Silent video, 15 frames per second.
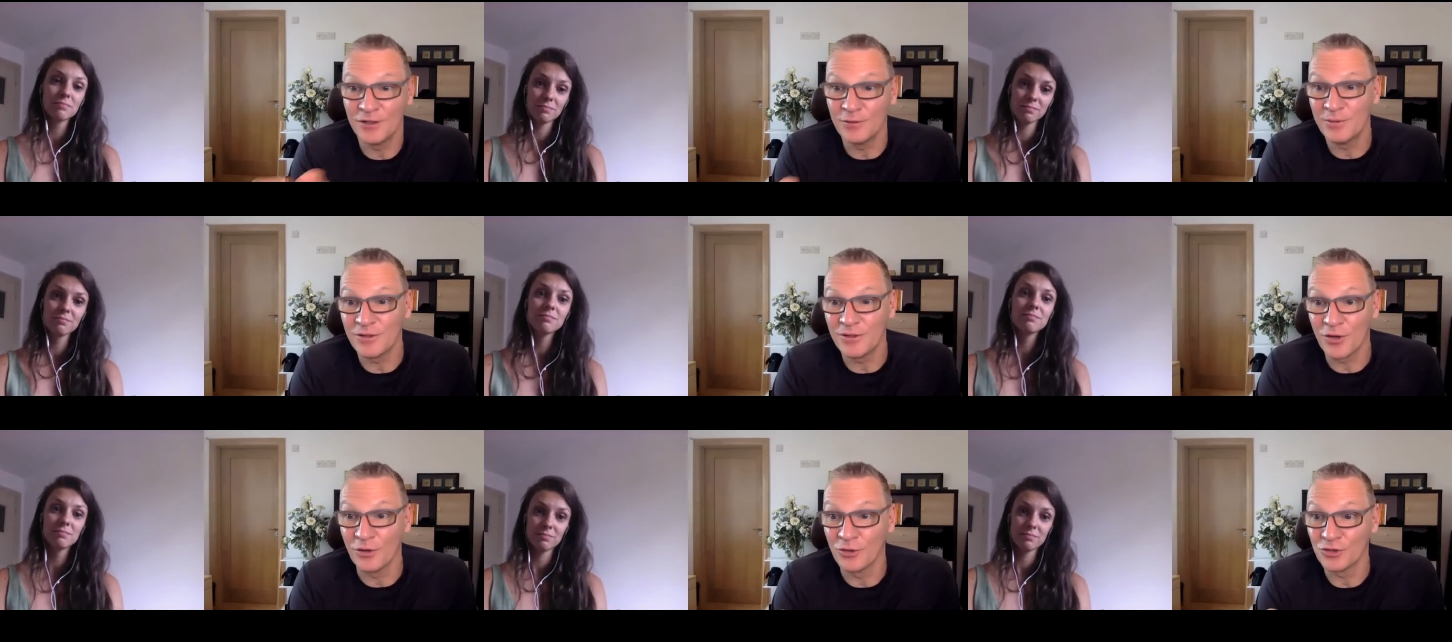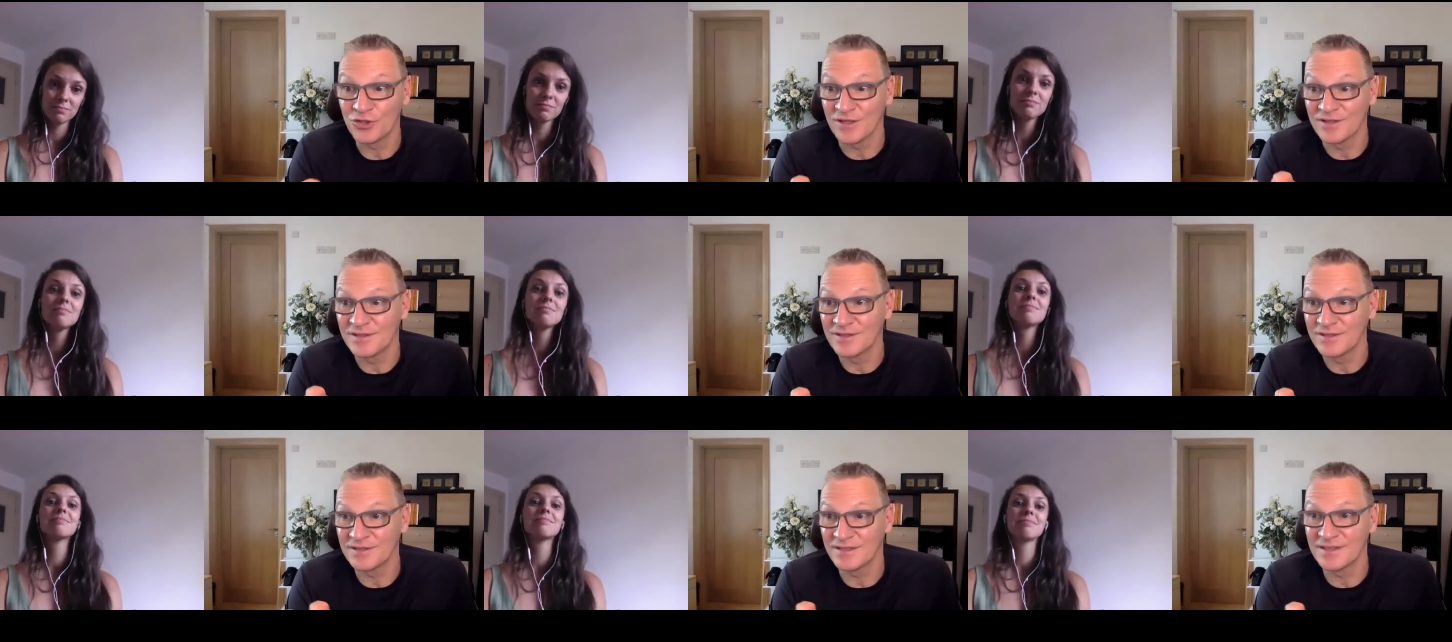Speaker 1: to be a coach
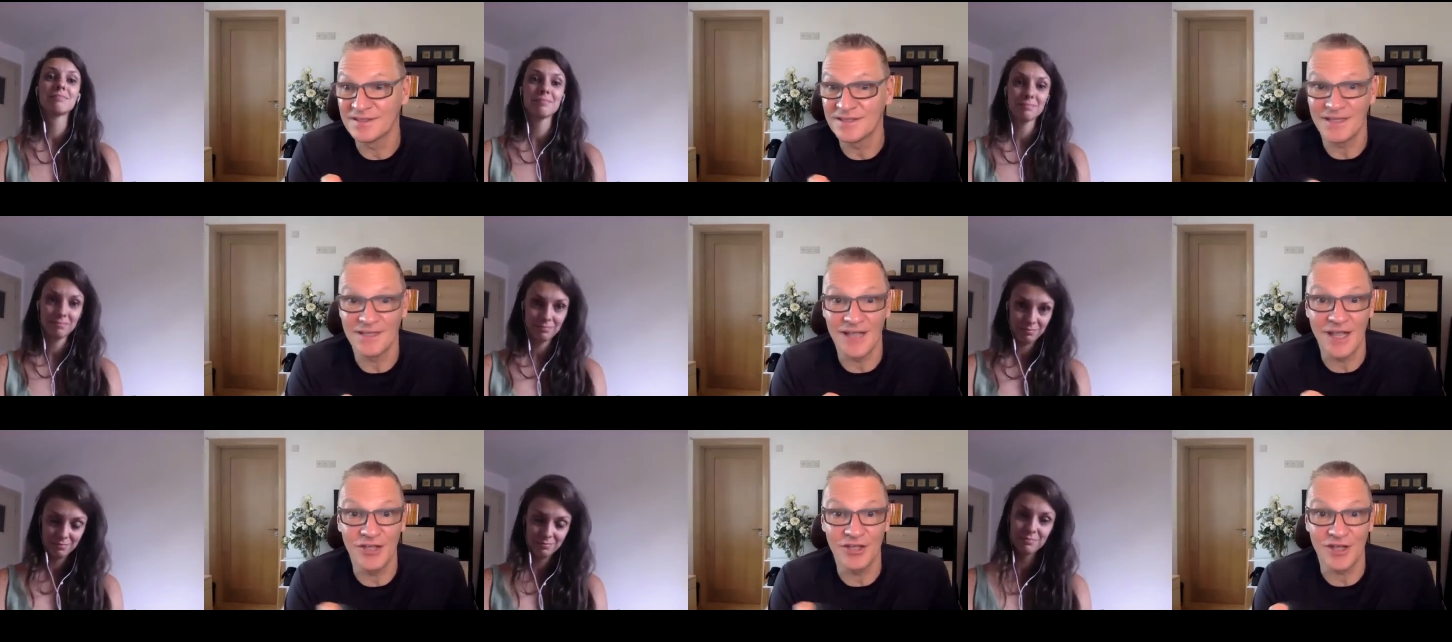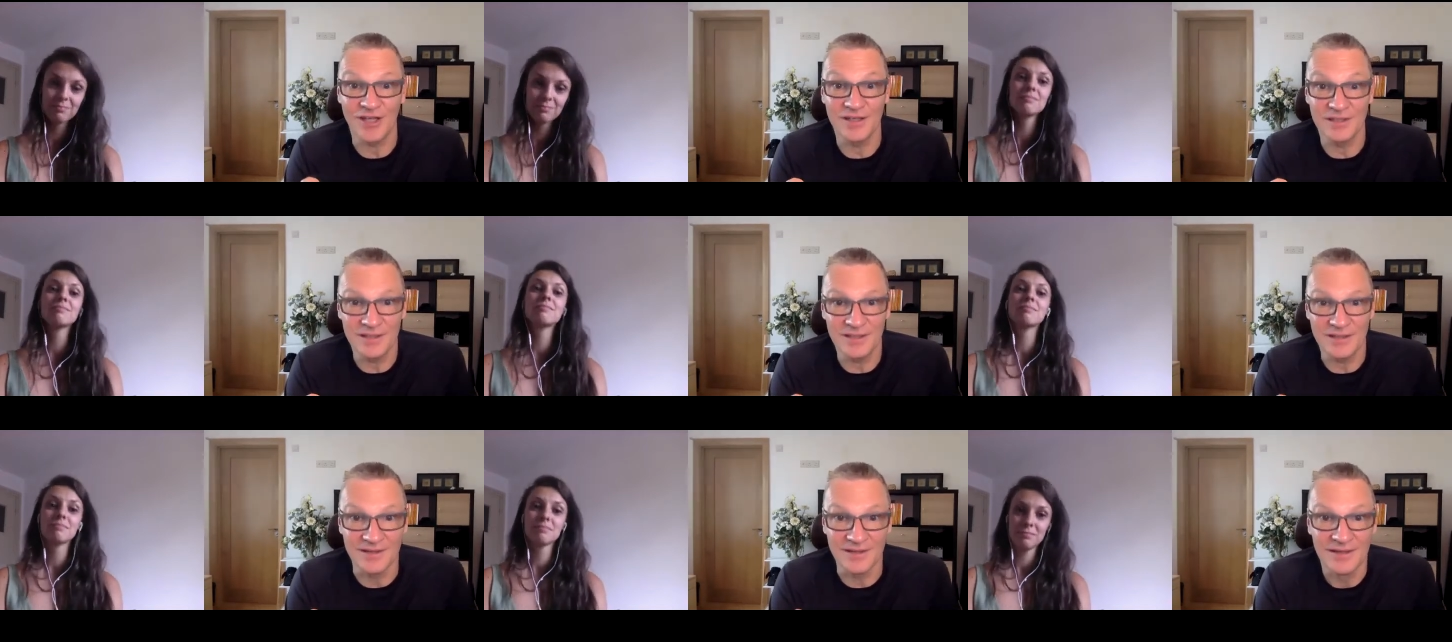since age
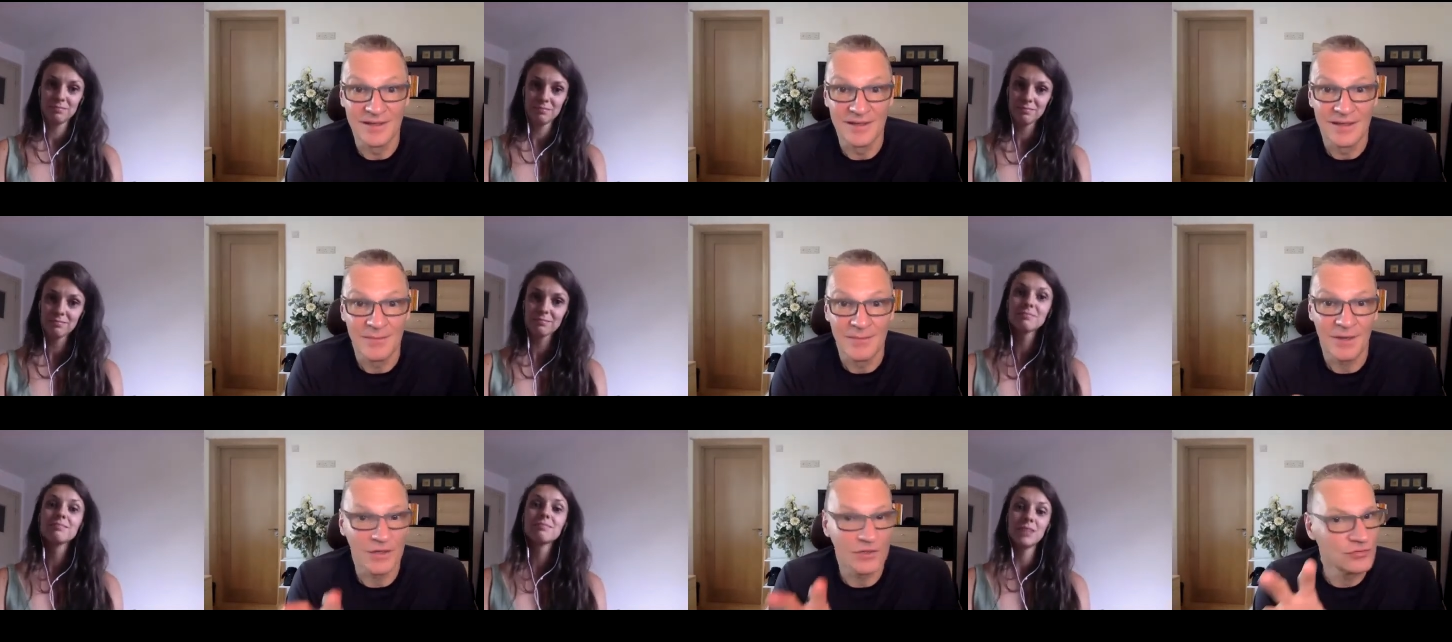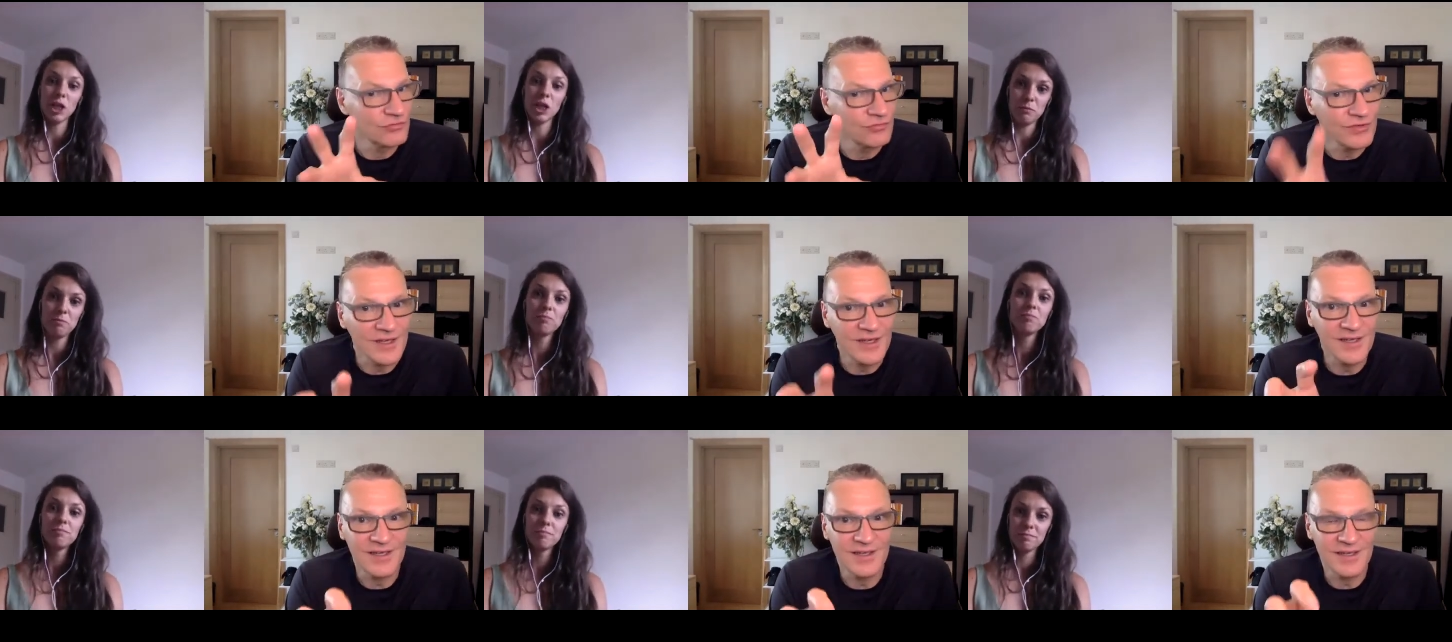eighteen, but it's yeah.
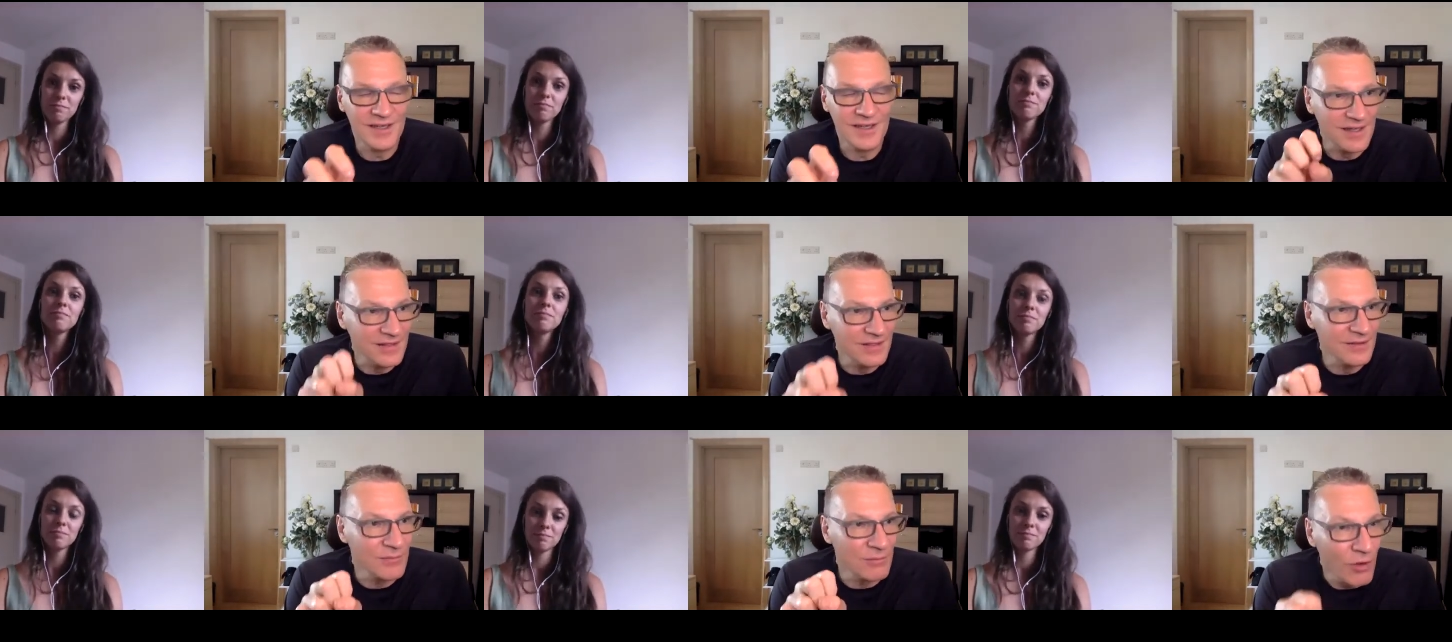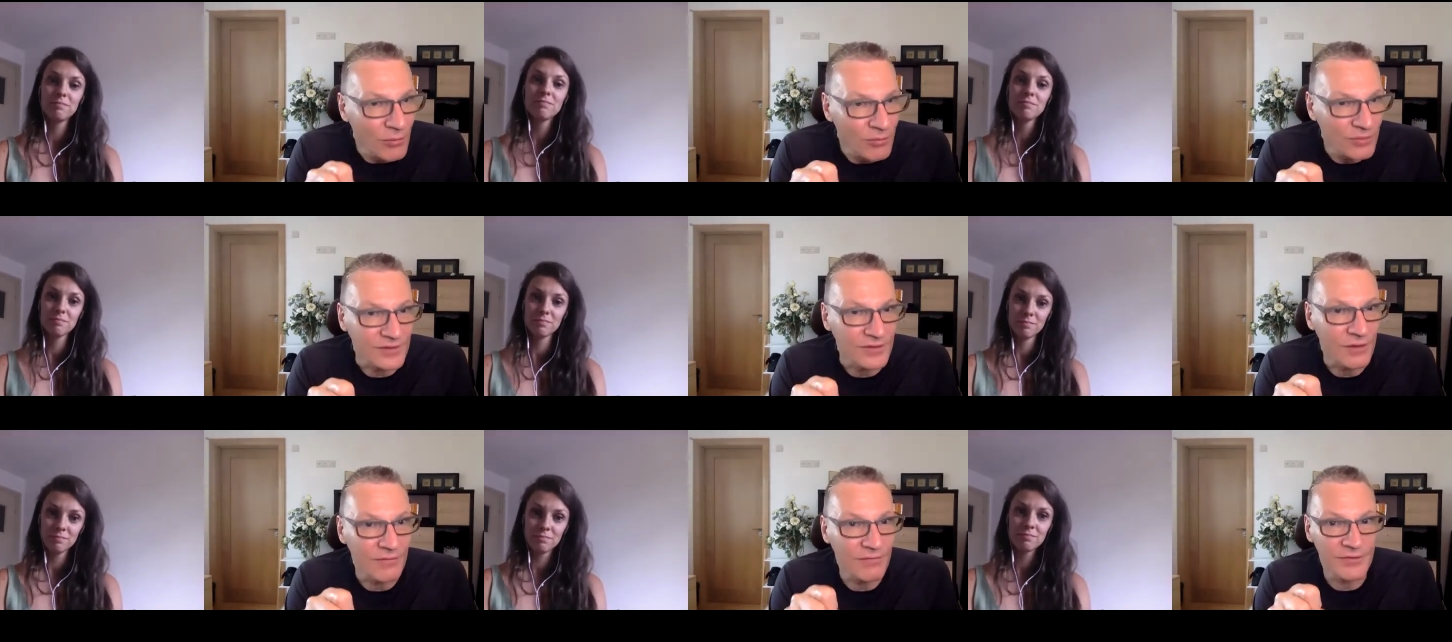really in the moment of